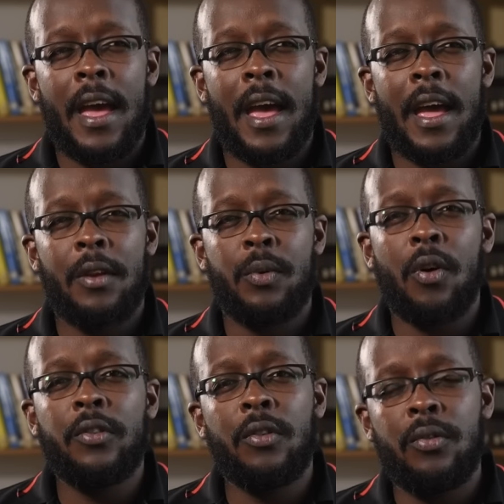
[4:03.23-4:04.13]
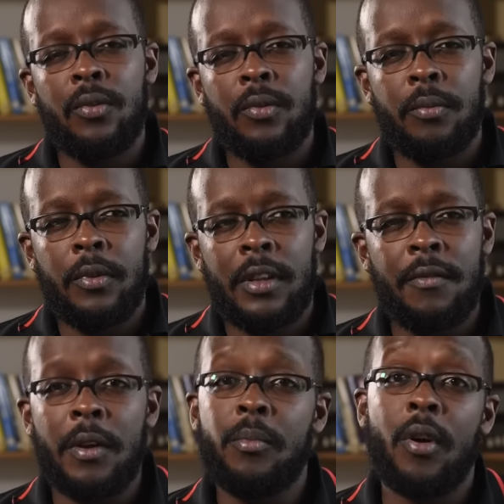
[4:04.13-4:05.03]
And we also do
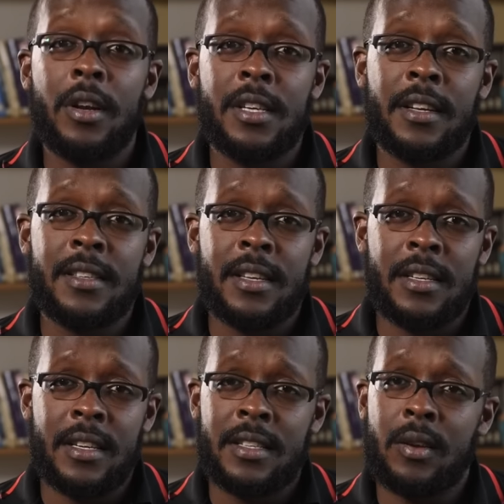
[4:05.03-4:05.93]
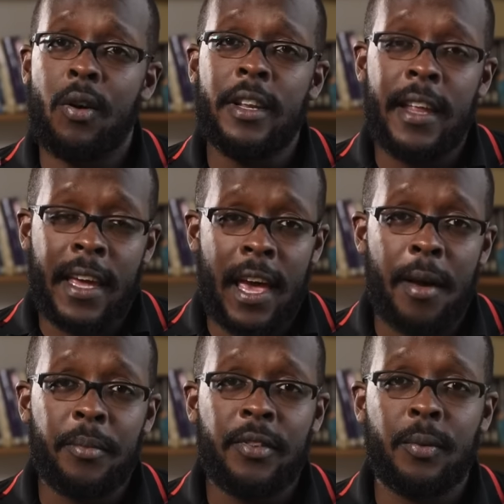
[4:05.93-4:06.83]
different projects such as holiday
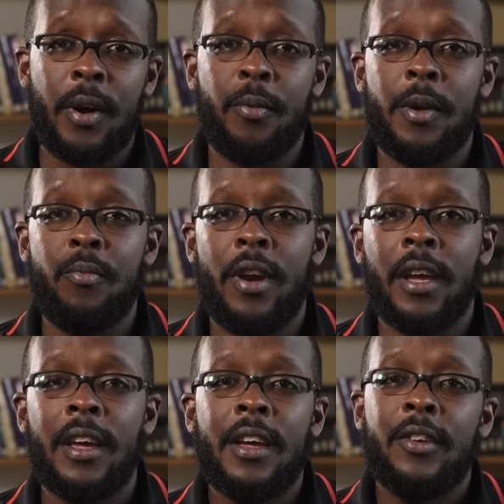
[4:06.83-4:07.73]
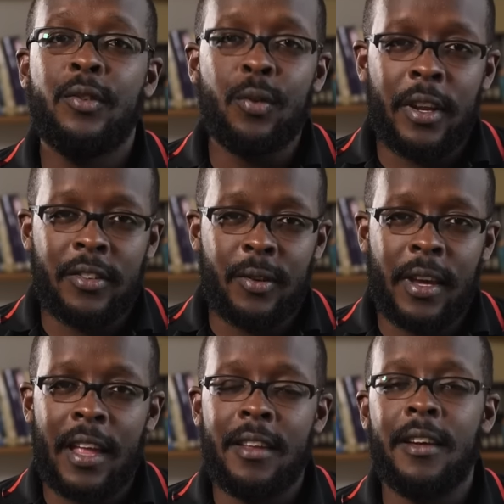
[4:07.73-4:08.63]
camps where we bring students
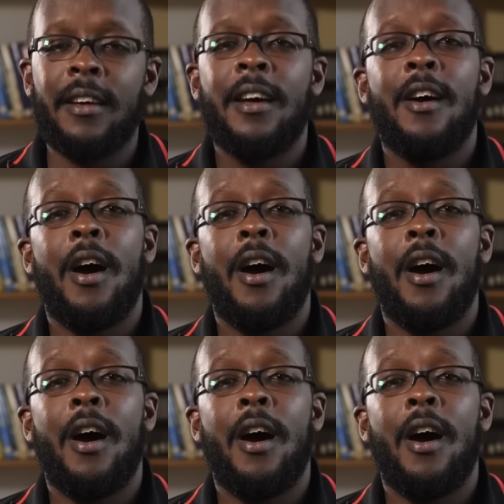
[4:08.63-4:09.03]
together